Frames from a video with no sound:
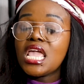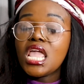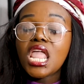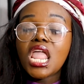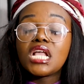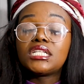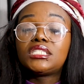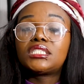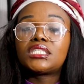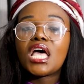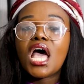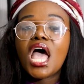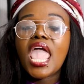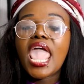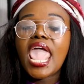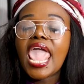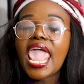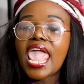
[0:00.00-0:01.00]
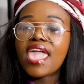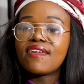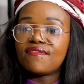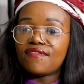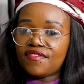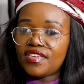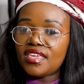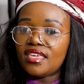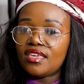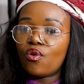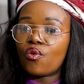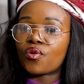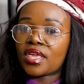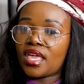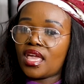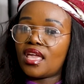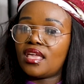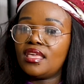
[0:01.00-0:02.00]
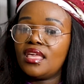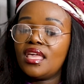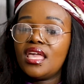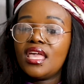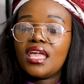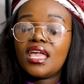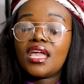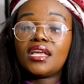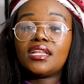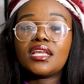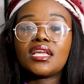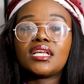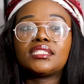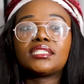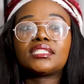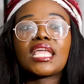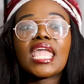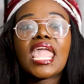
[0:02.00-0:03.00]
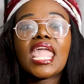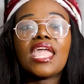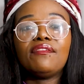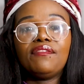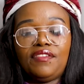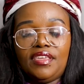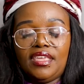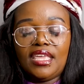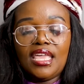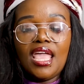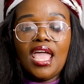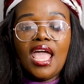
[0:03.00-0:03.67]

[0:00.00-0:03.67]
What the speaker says: It's heavy, okay? It is heavy.